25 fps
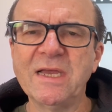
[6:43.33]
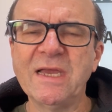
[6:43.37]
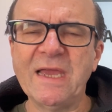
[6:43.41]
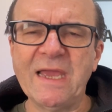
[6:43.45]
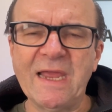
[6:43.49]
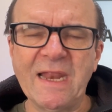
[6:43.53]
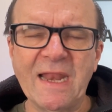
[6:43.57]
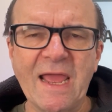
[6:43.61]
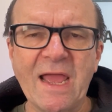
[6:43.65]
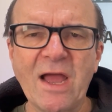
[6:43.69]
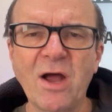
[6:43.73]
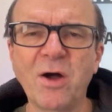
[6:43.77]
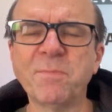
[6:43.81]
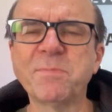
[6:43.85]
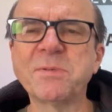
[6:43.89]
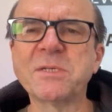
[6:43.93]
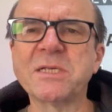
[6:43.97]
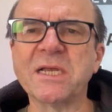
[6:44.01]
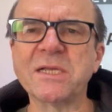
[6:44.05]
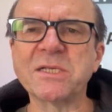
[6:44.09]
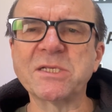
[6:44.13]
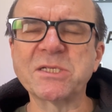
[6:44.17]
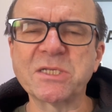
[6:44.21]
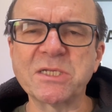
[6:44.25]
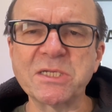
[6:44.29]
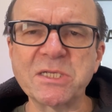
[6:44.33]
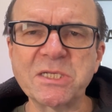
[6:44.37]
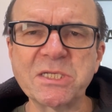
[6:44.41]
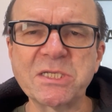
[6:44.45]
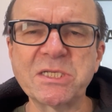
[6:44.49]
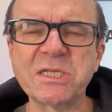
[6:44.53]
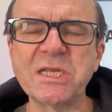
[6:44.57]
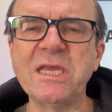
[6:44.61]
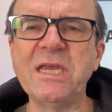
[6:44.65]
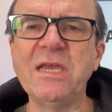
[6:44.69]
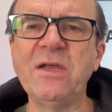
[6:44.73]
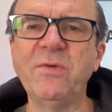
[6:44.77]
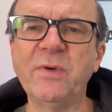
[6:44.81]
It helps us to
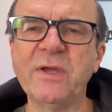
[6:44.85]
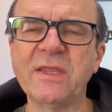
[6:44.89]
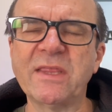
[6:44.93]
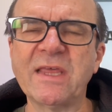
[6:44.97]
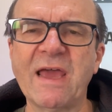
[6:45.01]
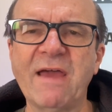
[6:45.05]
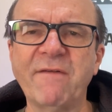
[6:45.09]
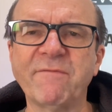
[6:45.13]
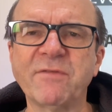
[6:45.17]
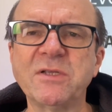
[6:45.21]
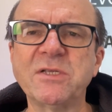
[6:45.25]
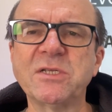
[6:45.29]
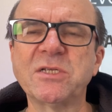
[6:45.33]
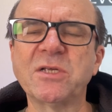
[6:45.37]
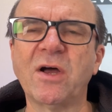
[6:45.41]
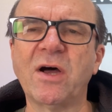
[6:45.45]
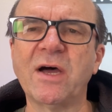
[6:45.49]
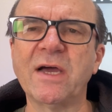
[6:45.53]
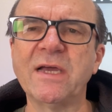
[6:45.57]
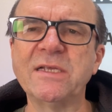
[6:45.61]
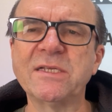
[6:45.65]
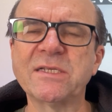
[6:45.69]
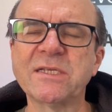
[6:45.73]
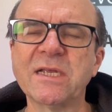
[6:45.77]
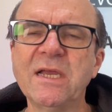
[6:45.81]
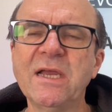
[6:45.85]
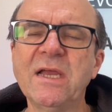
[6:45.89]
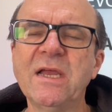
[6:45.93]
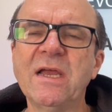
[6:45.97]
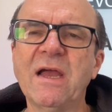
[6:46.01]
see with heaven's eyes.